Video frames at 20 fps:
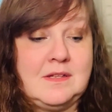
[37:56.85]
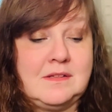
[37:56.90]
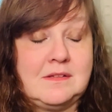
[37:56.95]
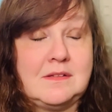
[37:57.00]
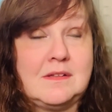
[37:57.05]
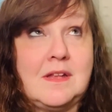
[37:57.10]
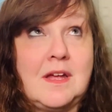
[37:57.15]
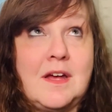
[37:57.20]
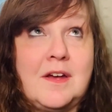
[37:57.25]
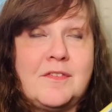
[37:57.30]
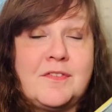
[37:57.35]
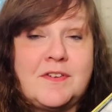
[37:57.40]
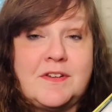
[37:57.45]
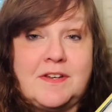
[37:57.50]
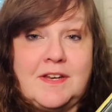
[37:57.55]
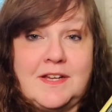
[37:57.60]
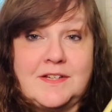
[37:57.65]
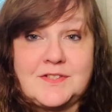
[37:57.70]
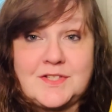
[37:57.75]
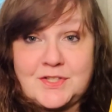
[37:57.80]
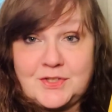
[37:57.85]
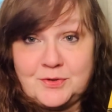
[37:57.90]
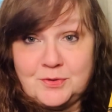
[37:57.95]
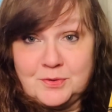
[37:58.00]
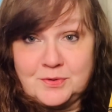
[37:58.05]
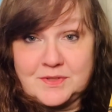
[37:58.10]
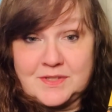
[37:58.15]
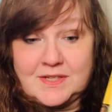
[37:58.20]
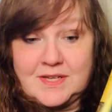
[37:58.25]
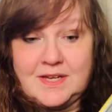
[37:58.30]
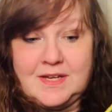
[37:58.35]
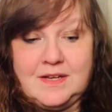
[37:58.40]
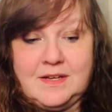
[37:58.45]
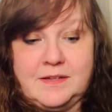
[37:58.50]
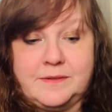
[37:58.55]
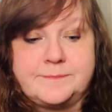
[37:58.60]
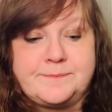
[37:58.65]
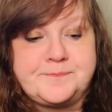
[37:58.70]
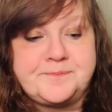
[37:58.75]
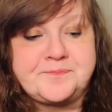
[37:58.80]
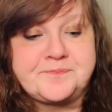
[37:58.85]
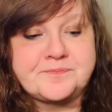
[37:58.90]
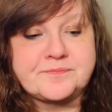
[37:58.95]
loved Nancy Drew as a kid.